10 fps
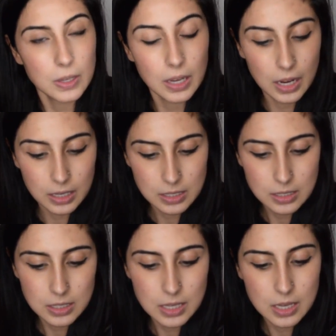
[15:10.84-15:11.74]
you can kind of
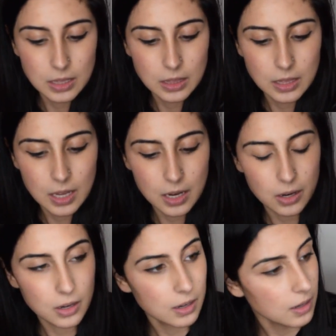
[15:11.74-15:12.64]
see it
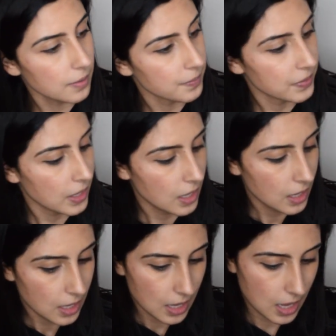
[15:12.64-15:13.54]
there.
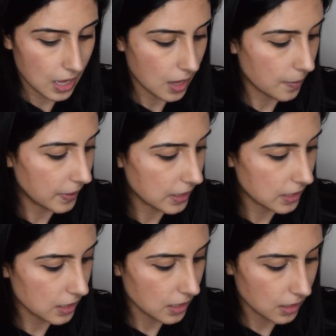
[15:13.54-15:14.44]
Let's
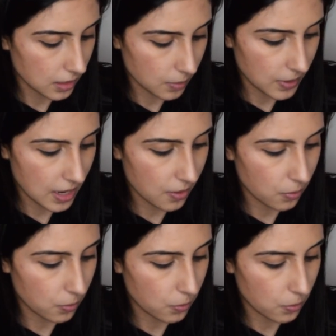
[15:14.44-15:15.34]
see, and then we
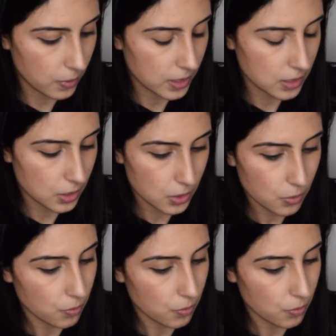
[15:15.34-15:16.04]
have Winter